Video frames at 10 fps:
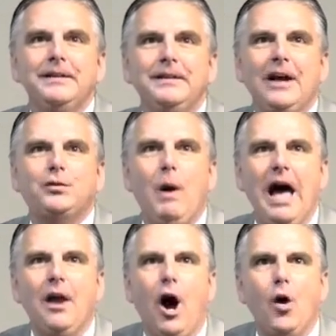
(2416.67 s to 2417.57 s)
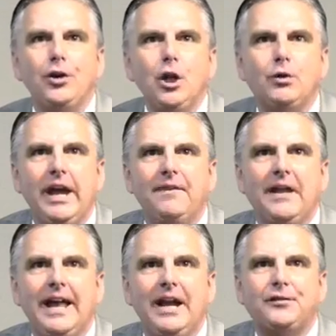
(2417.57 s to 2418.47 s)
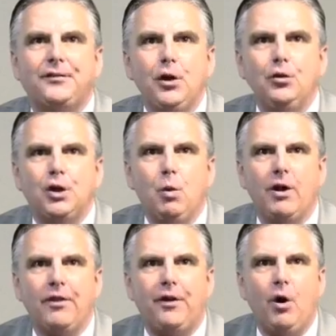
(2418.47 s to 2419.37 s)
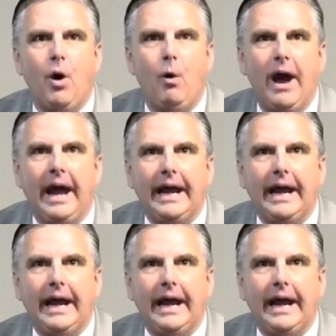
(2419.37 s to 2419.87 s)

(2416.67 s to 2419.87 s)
That's why the older you get, the less food you want to throw away.